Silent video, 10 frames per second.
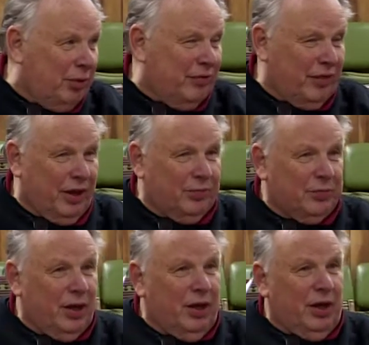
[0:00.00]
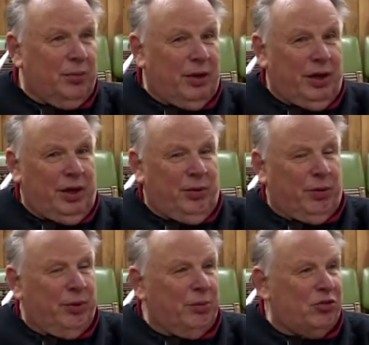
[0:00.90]
me for that. But anyway,
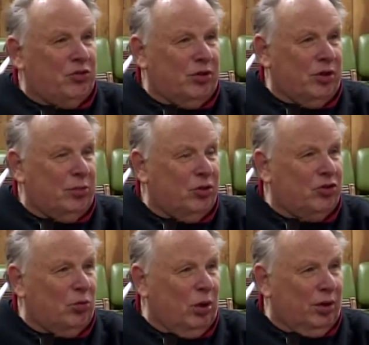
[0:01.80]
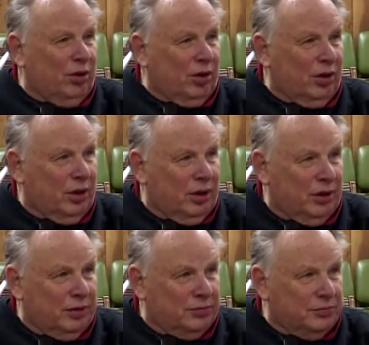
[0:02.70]
but Mr. Uh, Mr. Wellner,
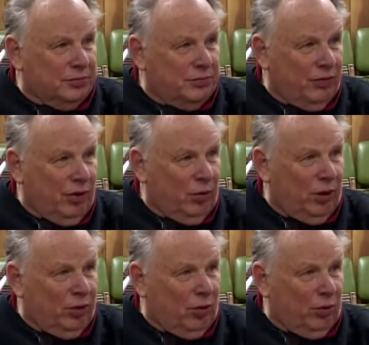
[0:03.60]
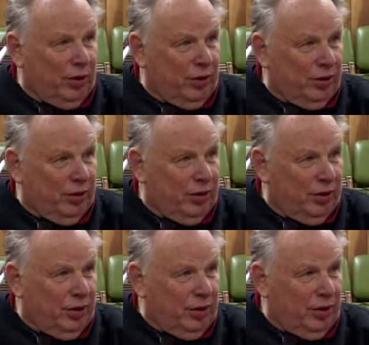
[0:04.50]
very well known in